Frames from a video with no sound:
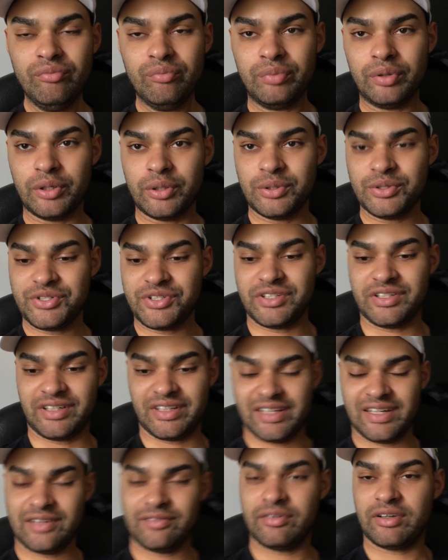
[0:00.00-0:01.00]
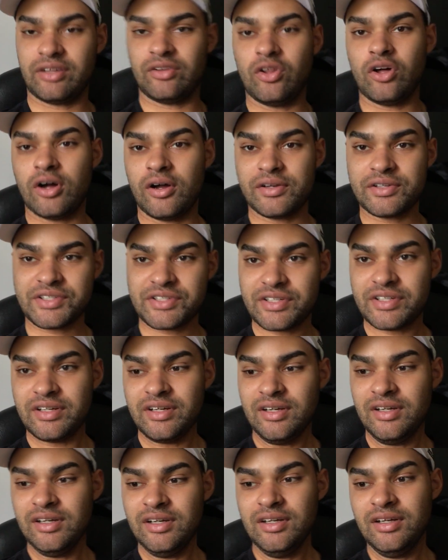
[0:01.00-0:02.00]
post, and kind of like lost
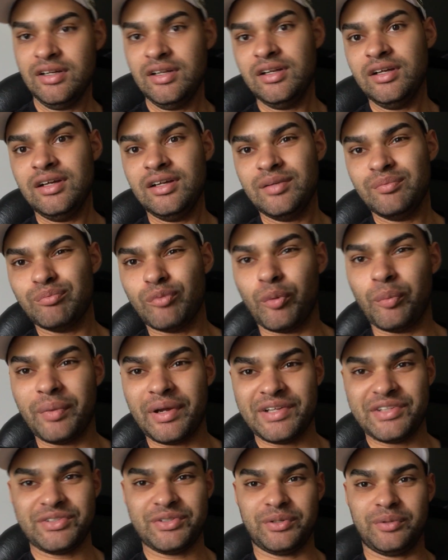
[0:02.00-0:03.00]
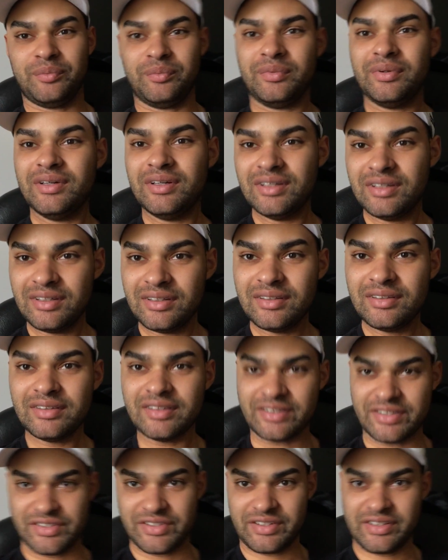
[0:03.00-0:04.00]
momentum
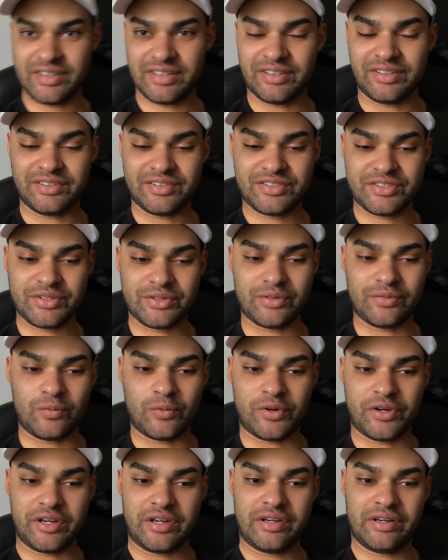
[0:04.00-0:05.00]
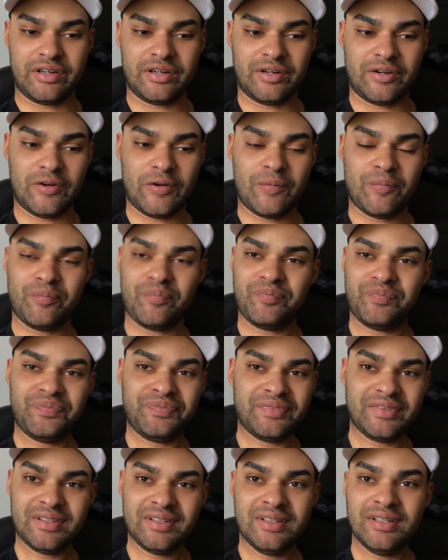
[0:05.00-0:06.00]
in a certain way.
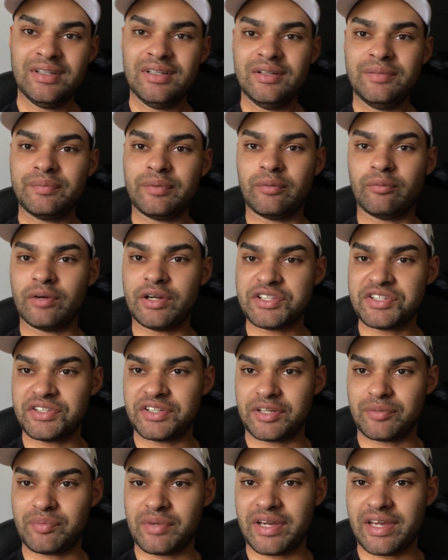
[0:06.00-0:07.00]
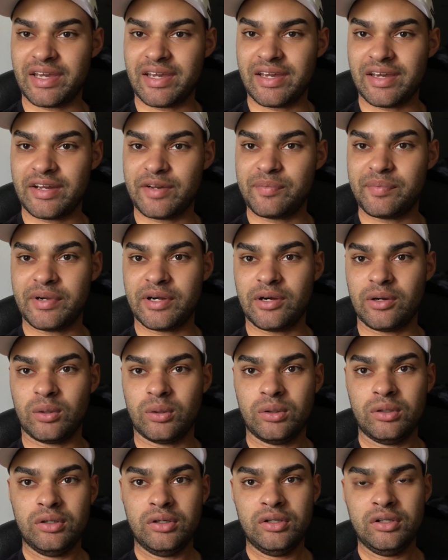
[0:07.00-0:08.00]
Been wrestling in my head
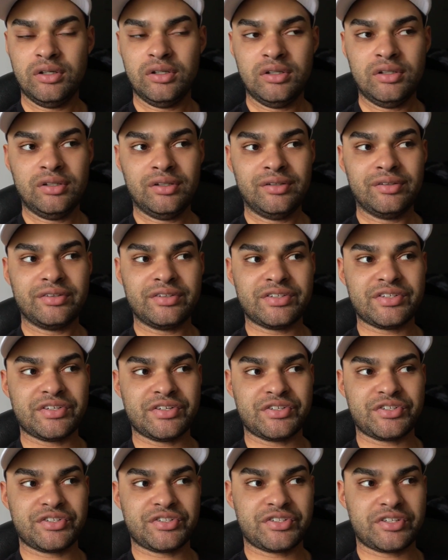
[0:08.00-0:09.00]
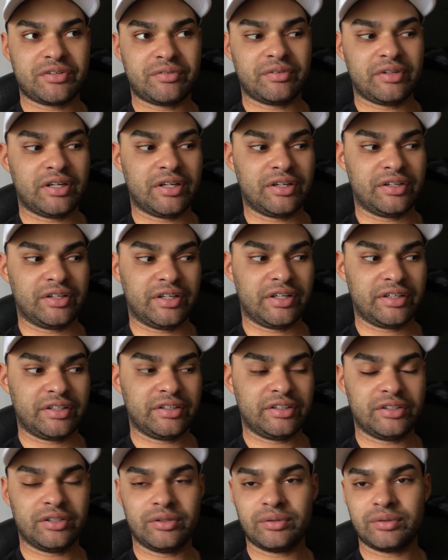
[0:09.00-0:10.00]
about decisions on like
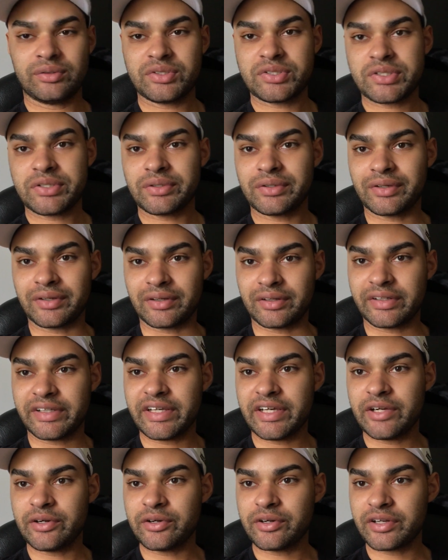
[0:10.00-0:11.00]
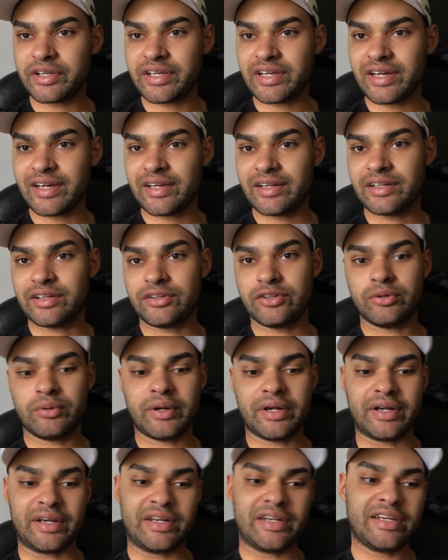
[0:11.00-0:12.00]
certain gear to get, and do
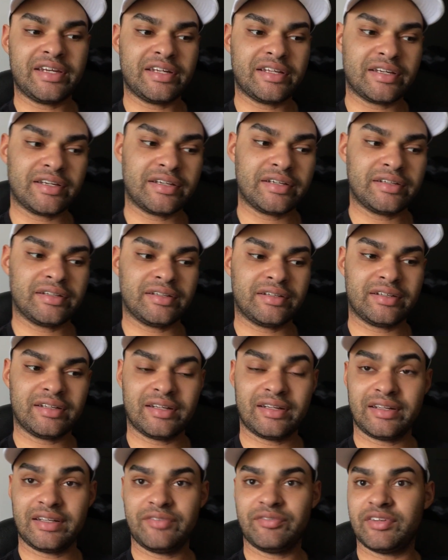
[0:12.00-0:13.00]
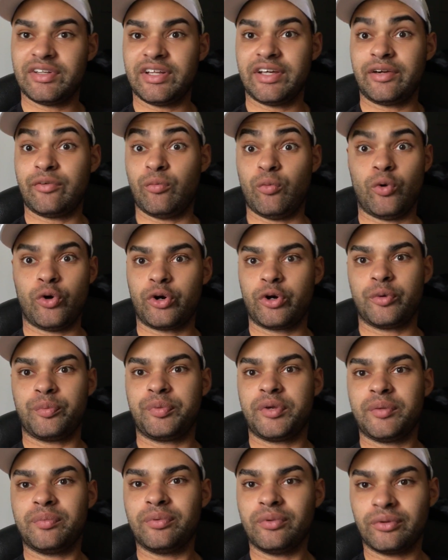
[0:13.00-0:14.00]
I need it, and then even like what are
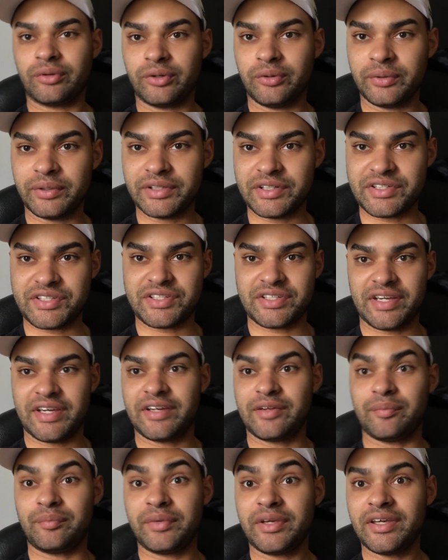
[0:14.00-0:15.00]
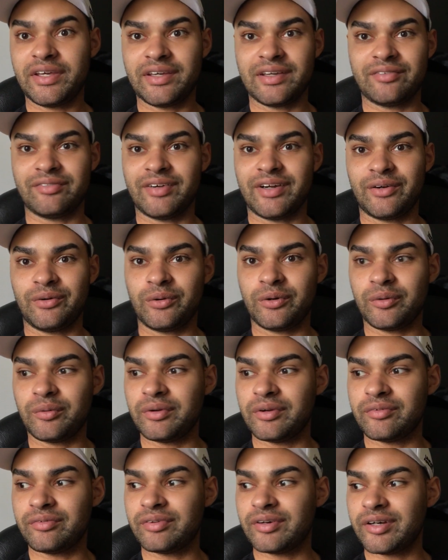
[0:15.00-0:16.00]
people going to say to me if I
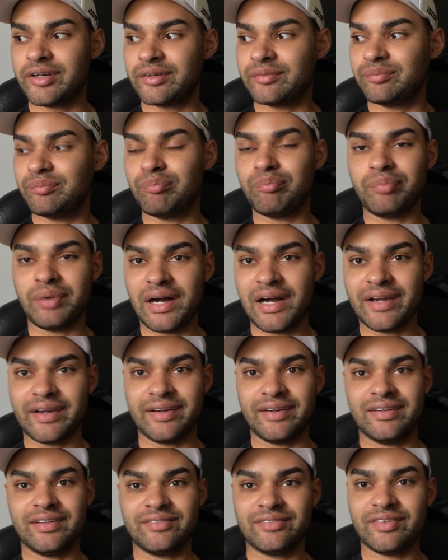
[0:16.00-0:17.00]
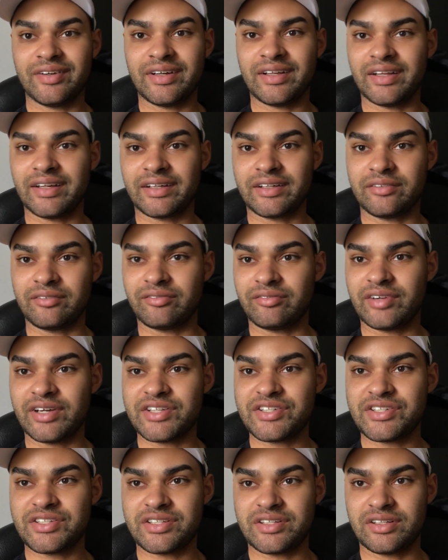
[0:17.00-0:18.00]
buy it, if I like
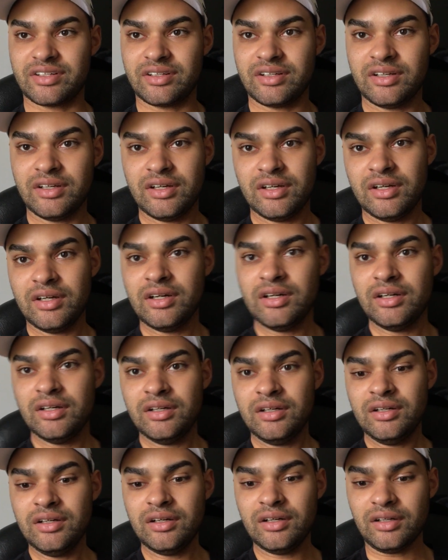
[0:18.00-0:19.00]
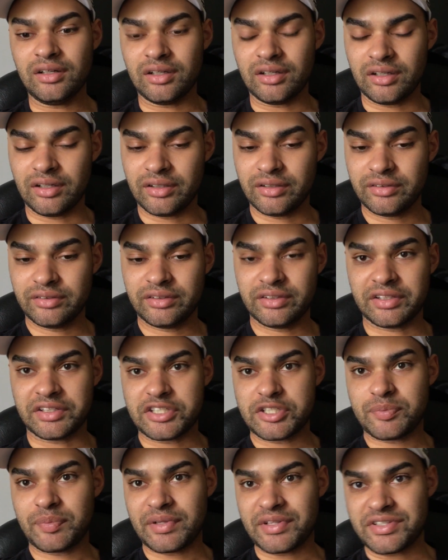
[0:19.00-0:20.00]
invest in an
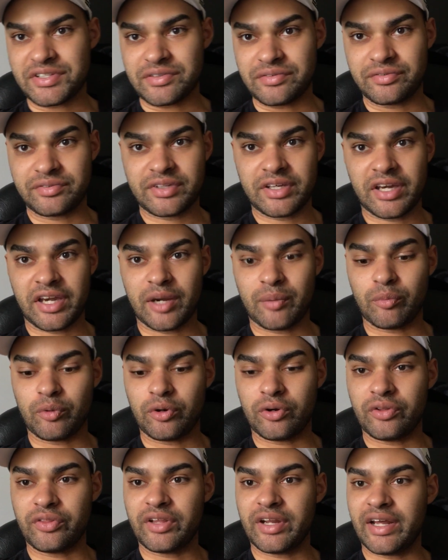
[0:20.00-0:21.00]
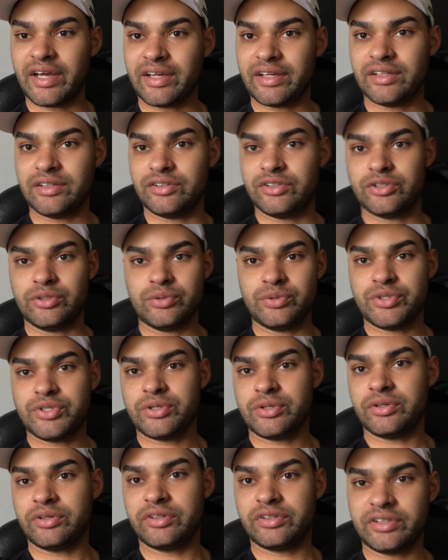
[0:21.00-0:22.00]
expensive camera that I can do
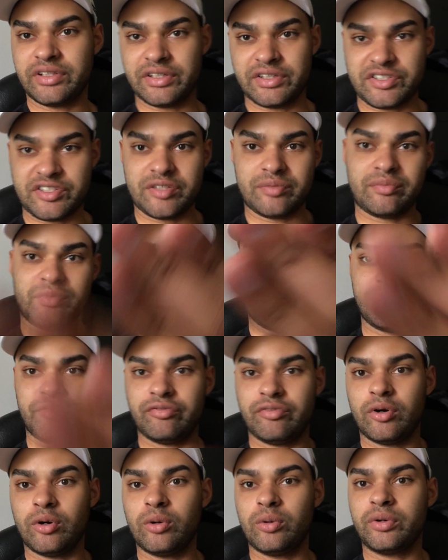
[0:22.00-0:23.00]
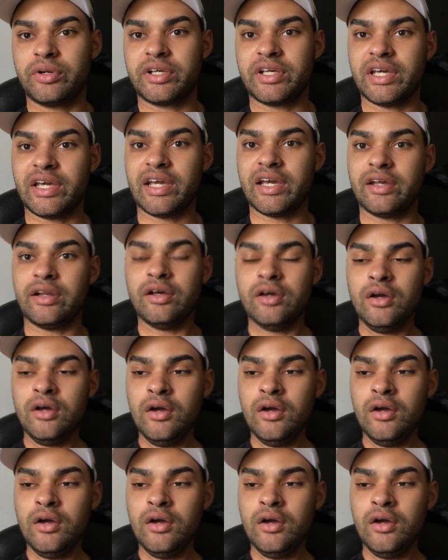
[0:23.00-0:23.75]
certain things that my phone can't